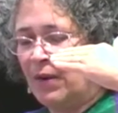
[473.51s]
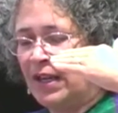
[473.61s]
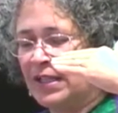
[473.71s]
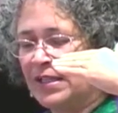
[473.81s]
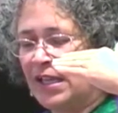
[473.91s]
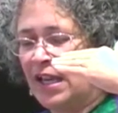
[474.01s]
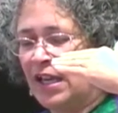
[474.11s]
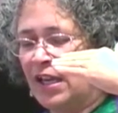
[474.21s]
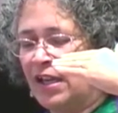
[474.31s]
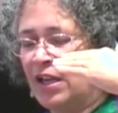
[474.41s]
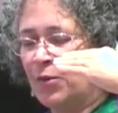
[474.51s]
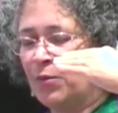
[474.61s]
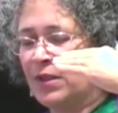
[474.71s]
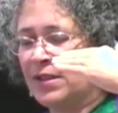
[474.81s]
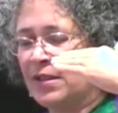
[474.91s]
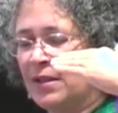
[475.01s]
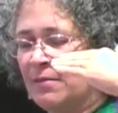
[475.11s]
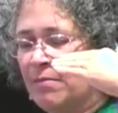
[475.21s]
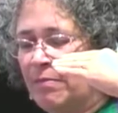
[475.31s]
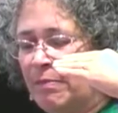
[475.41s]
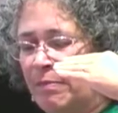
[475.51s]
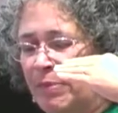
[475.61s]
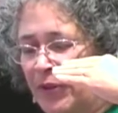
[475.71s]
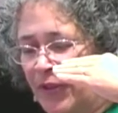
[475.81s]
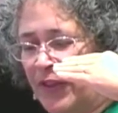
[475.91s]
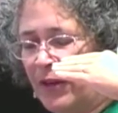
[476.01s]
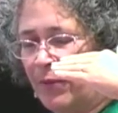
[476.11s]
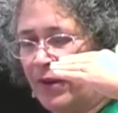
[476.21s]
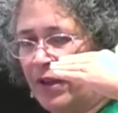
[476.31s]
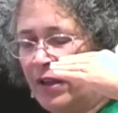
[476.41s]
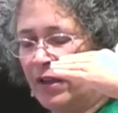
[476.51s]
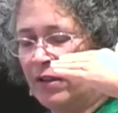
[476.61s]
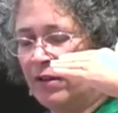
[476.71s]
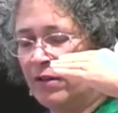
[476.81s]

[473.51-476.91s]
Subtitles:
When I say it was built that way,